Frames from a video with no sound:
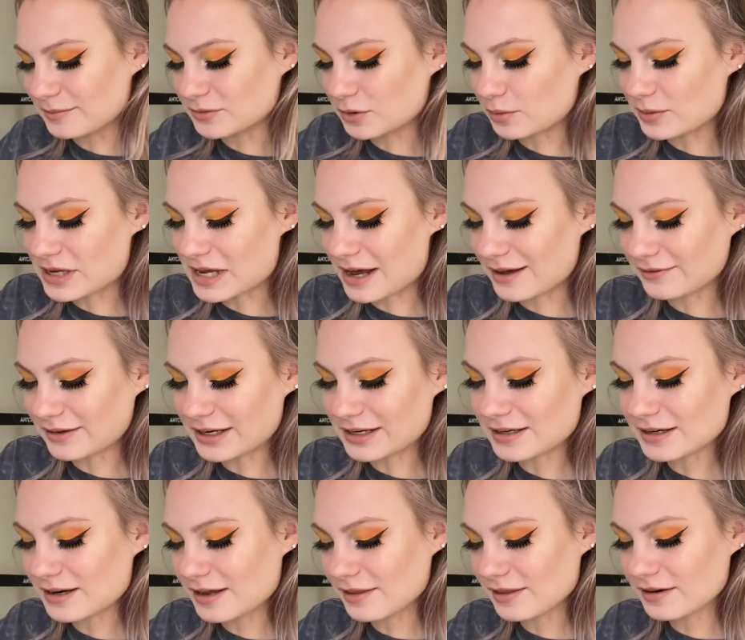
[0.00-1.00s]
We have
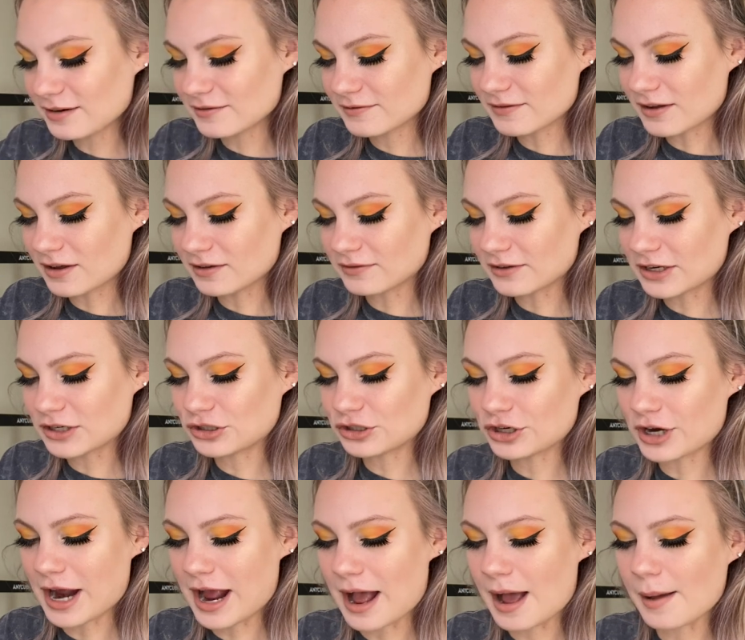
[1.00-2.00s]
another Velvet
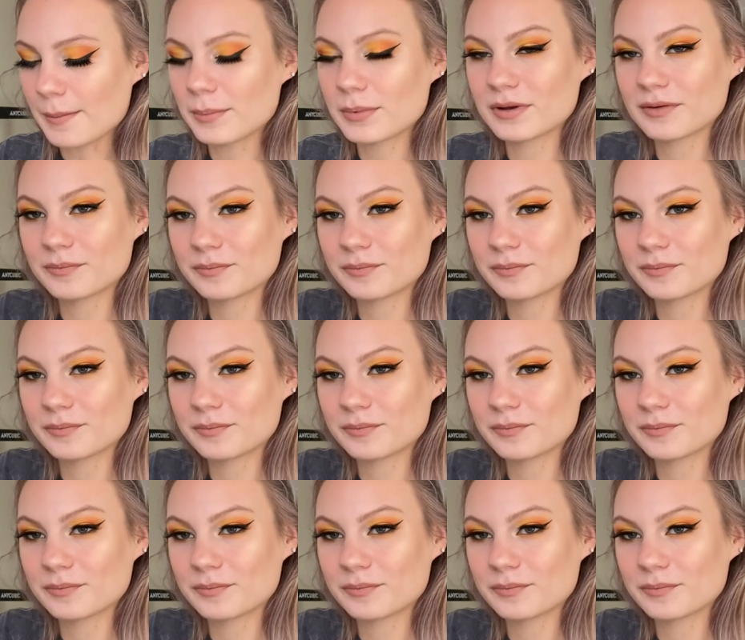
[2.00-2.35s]
Trap.